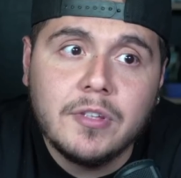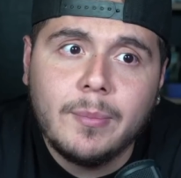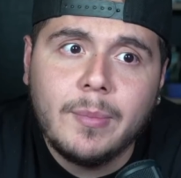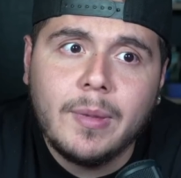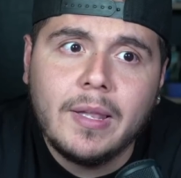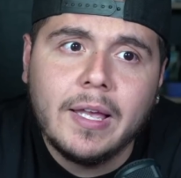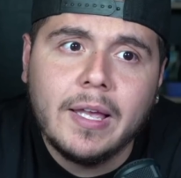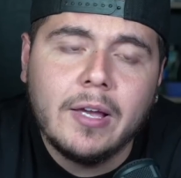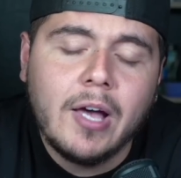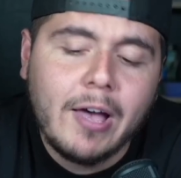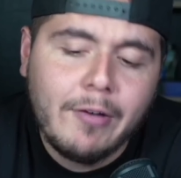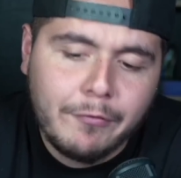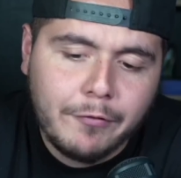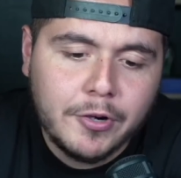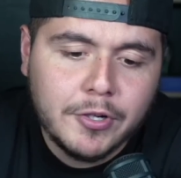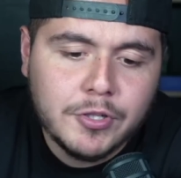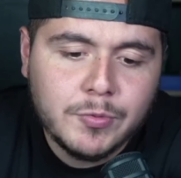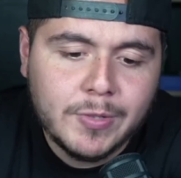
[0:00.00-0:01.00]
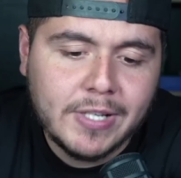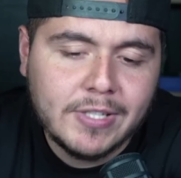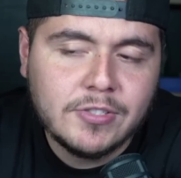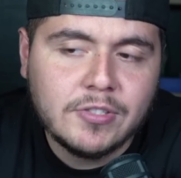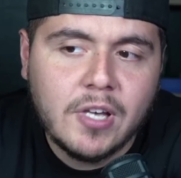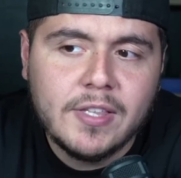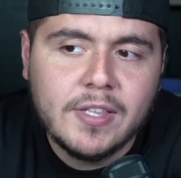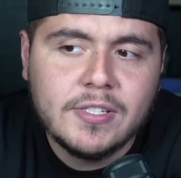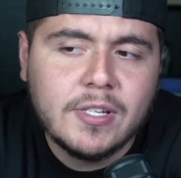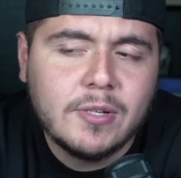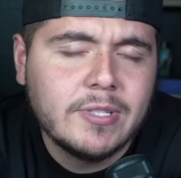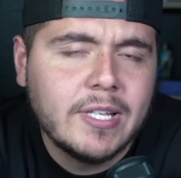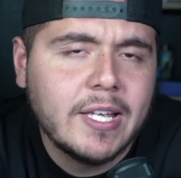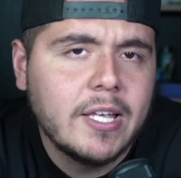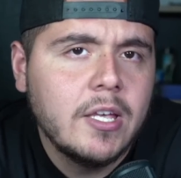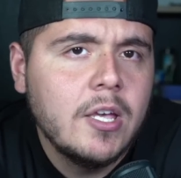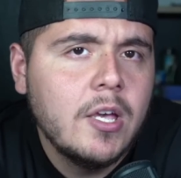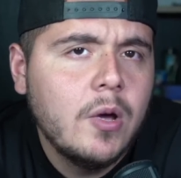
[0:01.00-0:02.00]
I'm like, at first when I saw this, I was
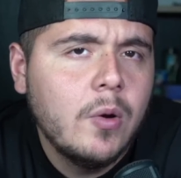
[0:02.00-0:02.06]
like,